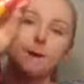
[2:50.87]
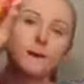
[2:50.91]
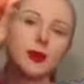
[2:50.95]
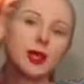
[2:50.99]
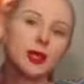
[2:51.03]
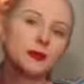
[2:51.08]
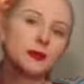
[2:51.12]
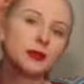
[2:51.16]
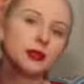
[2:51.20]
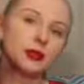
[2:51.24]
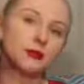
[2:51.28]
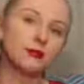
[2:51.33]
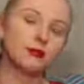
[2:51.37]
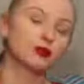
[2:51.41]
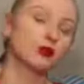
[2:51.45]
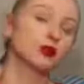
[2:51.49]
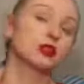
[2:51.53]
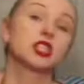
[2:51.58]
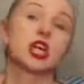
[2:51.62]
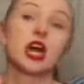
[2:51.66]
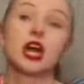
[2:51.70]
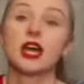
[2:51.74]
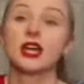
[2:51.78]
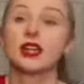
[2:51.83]
Baby Lips,
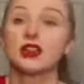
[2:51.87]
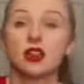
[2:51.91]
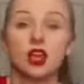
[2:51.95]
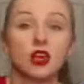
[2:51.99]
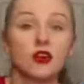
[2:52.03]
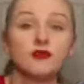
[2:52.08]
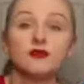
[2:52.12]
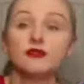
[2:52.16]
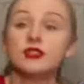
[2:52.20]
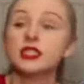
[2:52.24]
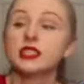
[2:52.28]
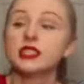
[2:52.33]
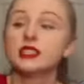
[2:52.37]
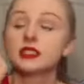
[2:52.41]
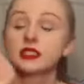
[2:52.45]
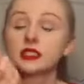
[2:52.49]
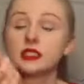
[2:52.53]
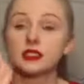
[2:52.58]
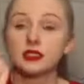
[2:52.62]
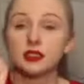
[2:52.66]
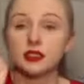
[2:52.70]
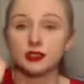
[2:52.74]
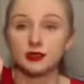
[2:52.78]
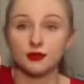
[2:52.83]
which I love
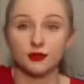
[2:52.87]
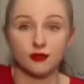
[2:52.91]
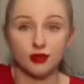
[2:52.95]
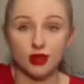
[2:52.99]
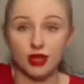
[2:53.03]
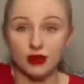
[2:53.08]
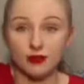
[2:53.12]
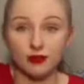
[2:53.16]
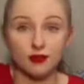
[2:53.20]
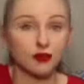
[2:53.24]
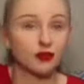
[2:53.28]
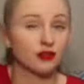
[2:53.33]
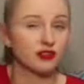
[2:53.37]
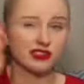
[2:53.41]
this, this flavor,